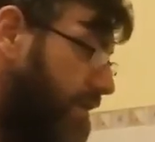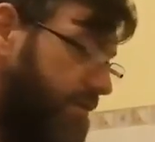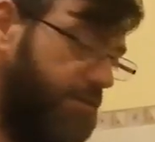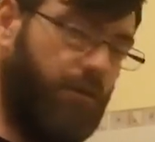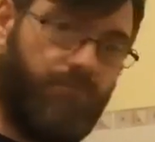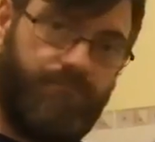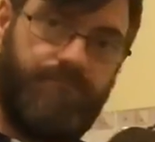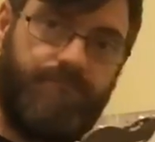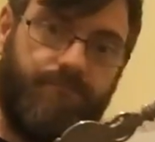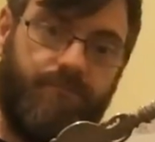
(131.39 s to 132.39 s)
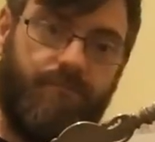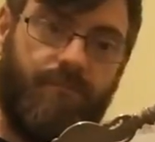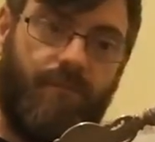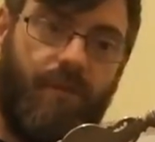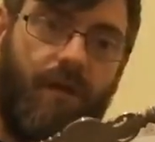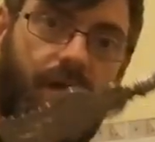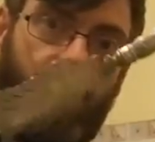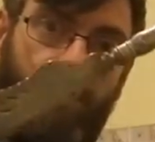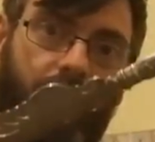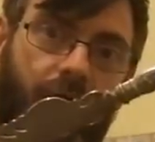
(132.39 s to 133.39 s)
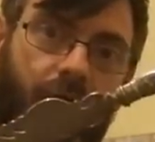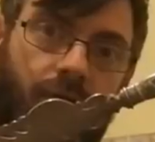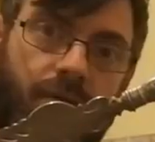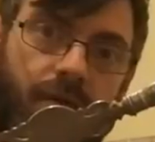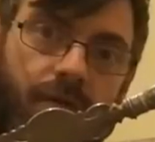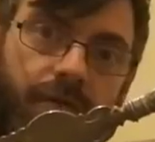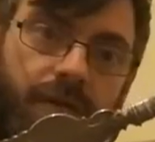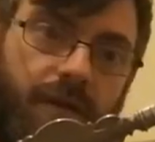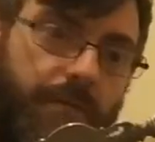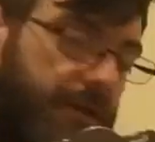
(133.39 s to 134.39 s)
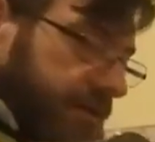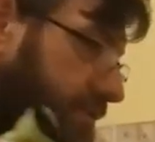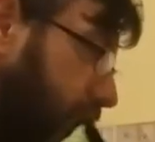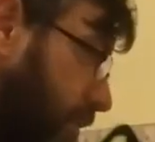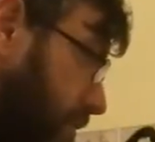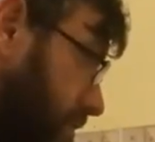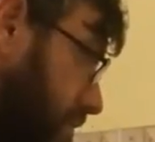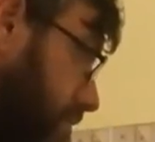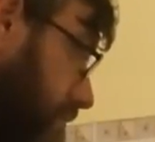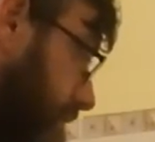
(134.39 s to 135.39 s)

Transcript: So, keep a hold of the piece you want to